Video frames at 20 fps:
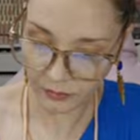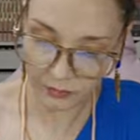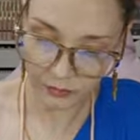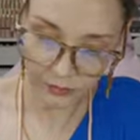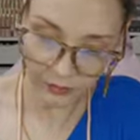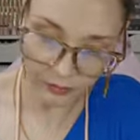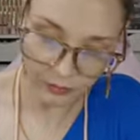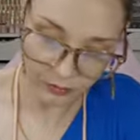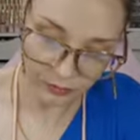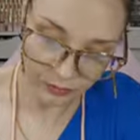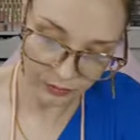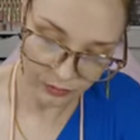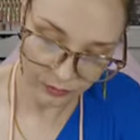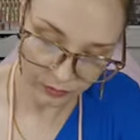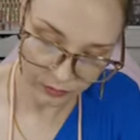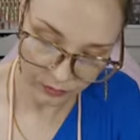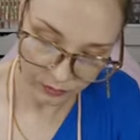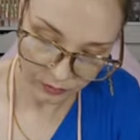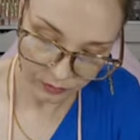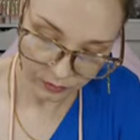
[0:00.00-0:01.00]

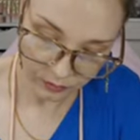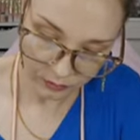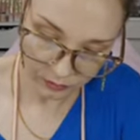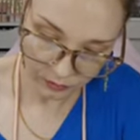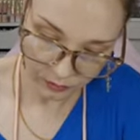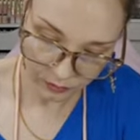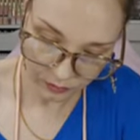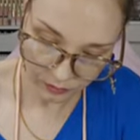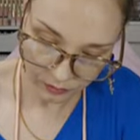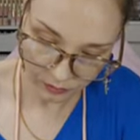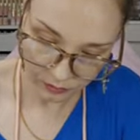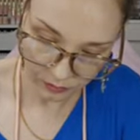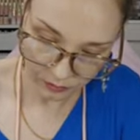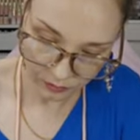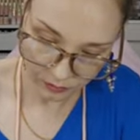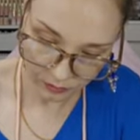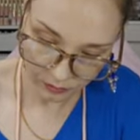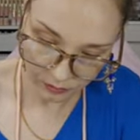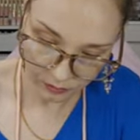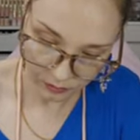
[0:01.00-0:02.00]

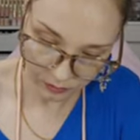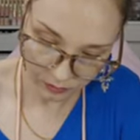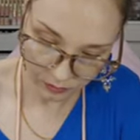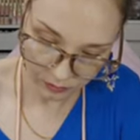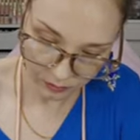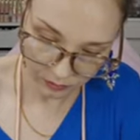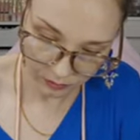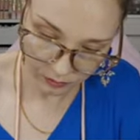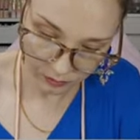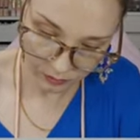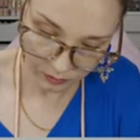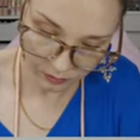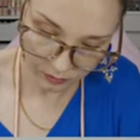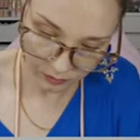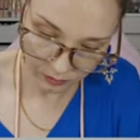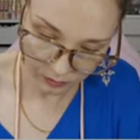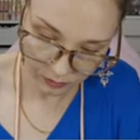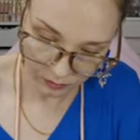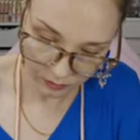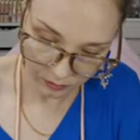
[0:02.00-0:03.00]

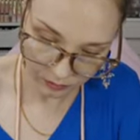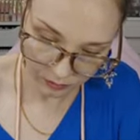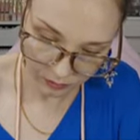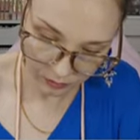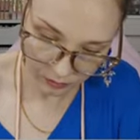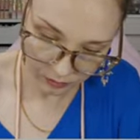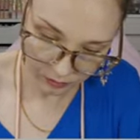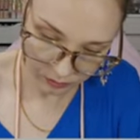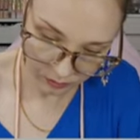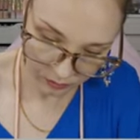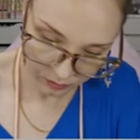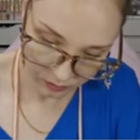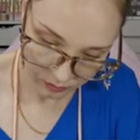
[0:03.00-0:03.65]
No one is speaking in this clip.